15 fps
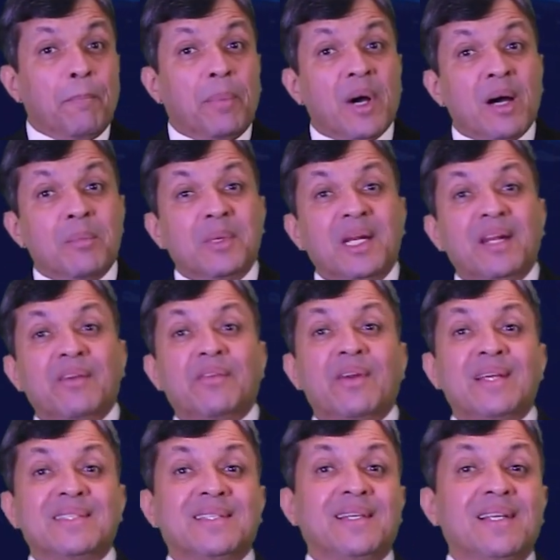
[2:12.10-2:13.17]
permanent
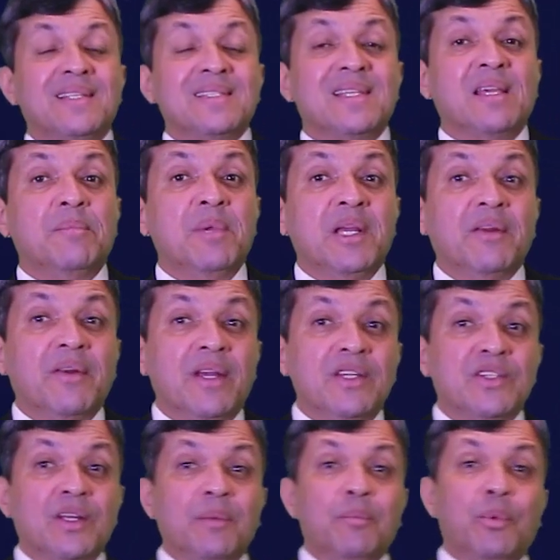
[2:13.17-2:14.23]
residence
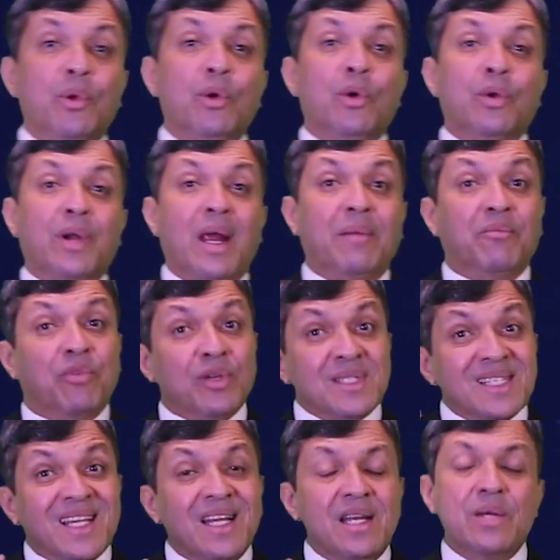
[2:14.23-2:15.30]
immigration program for
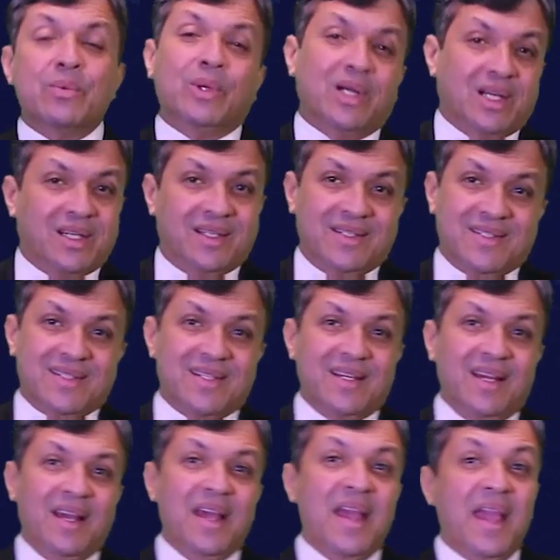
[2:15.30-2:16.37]
skilled workers.
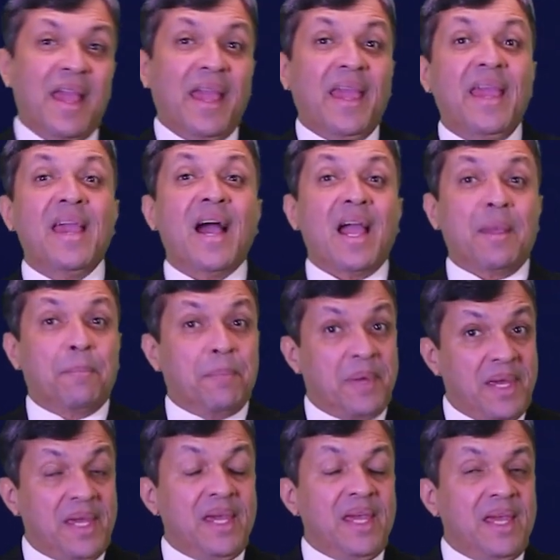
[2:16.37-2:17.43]

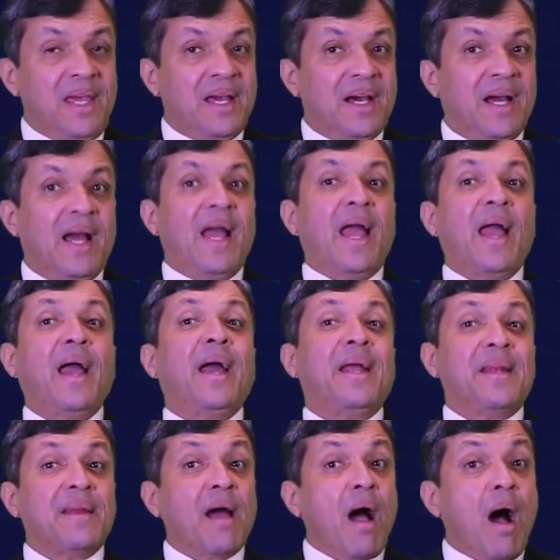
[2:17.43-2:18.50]
AIP
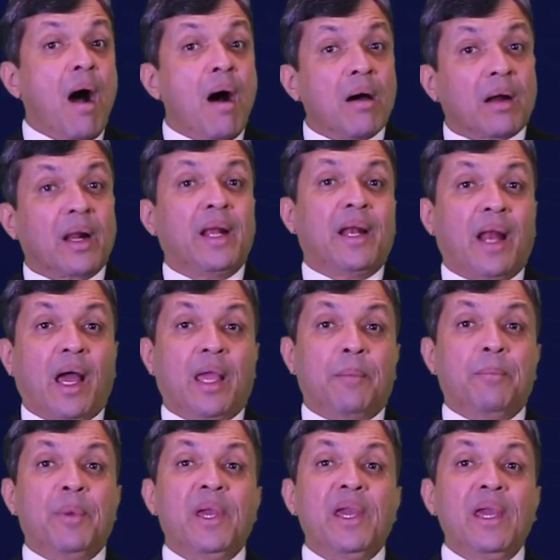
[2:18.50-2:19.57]
and
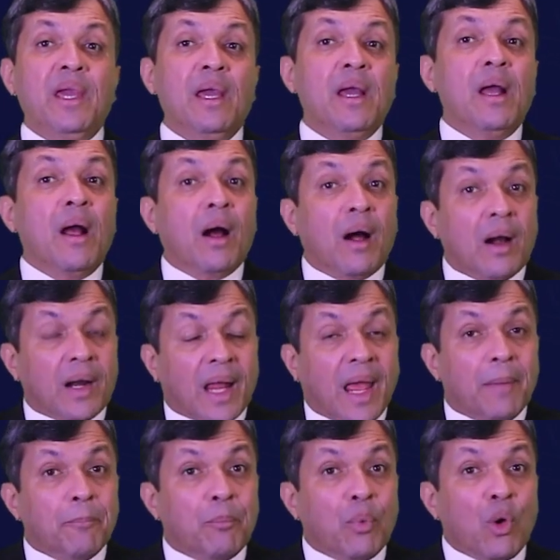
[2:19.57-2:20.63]
RNIP are
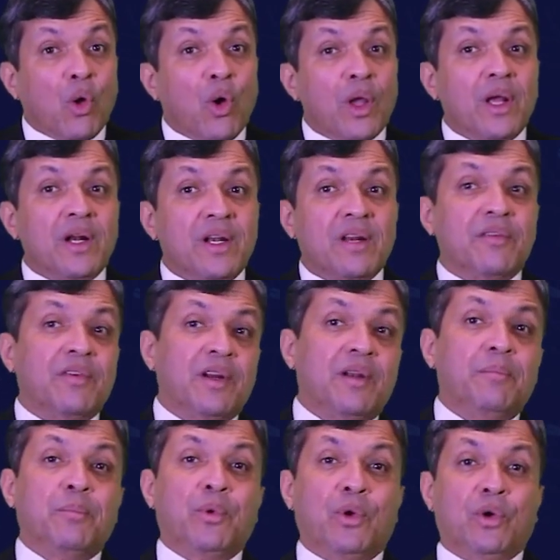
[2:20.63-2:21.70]

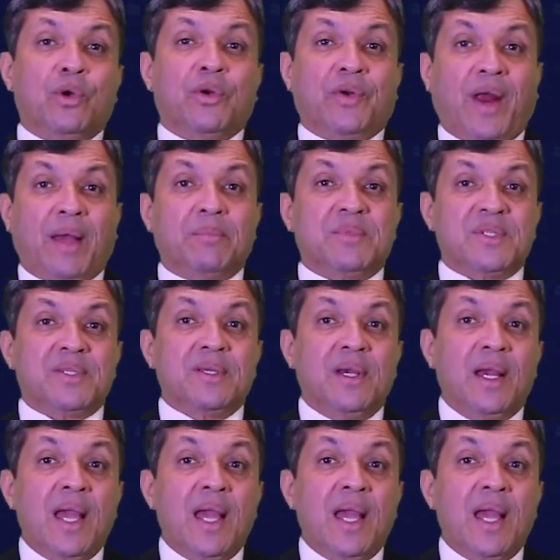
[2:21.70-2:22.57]
employer-driven programs